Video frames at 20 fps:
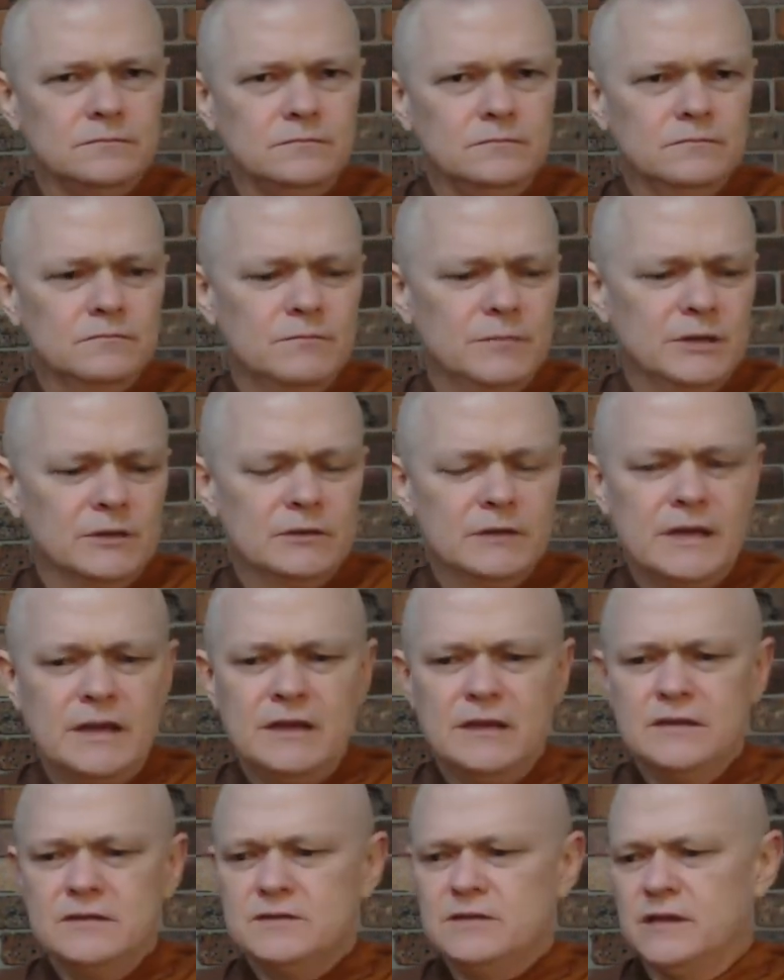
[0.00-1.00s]

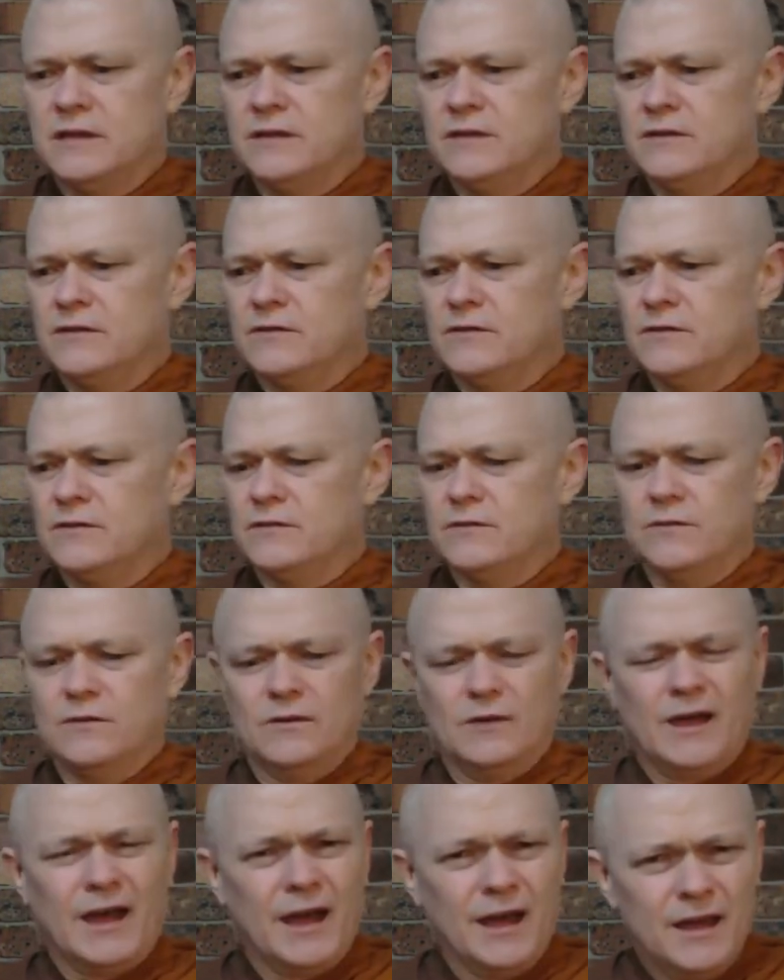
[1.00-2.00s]
buildings and
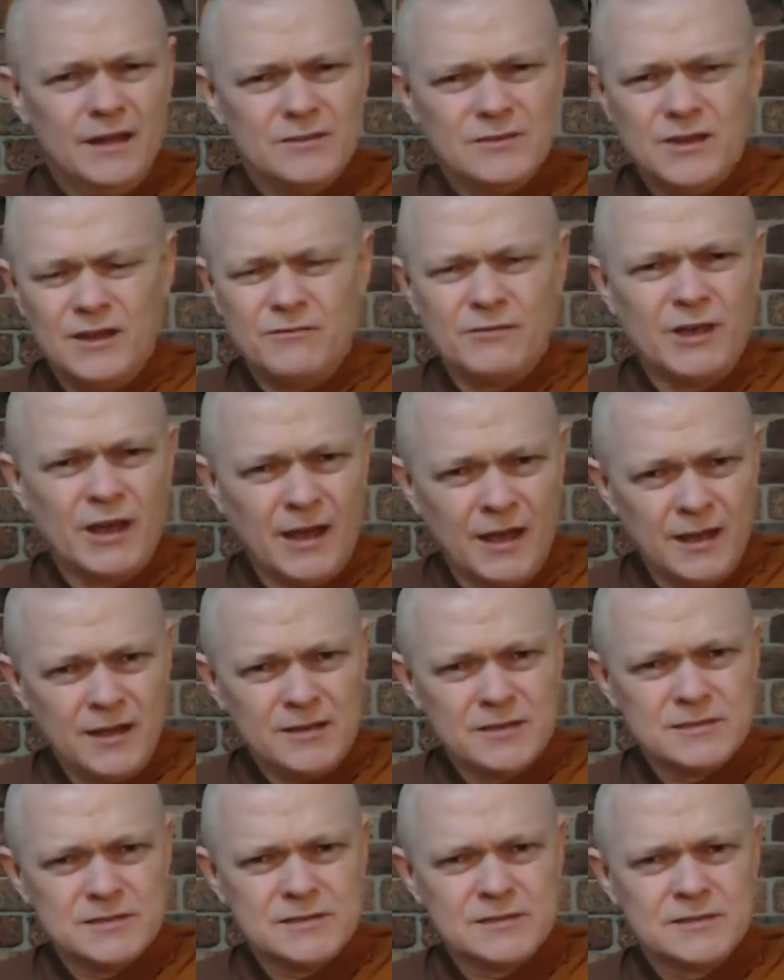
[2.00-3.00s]
cars. You have
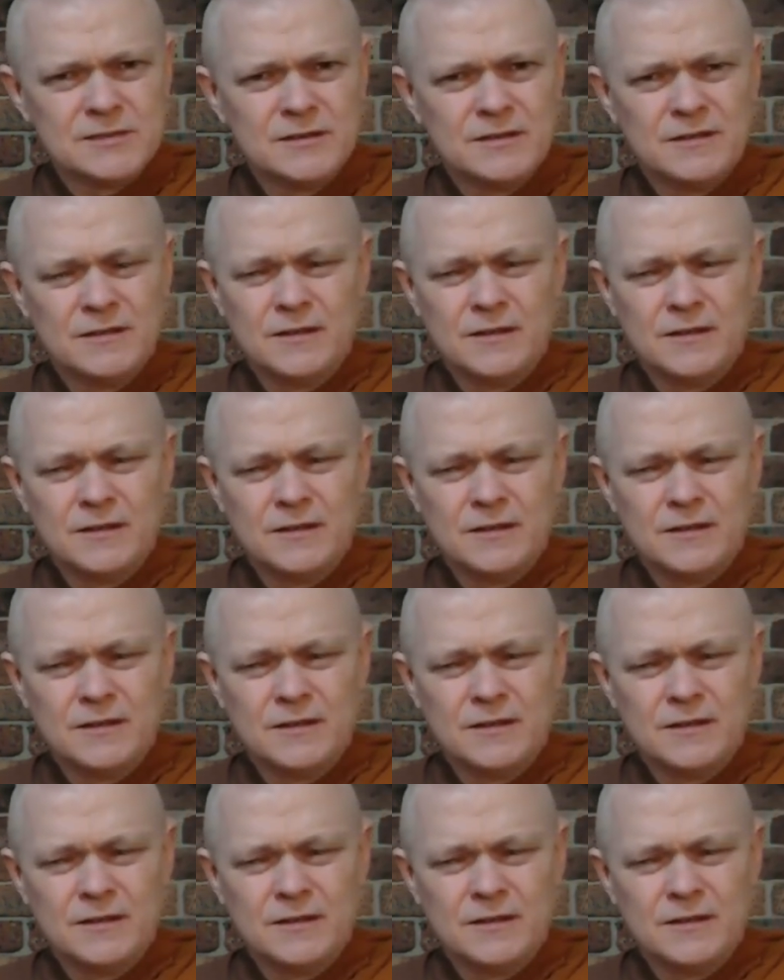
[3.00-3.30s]
cars.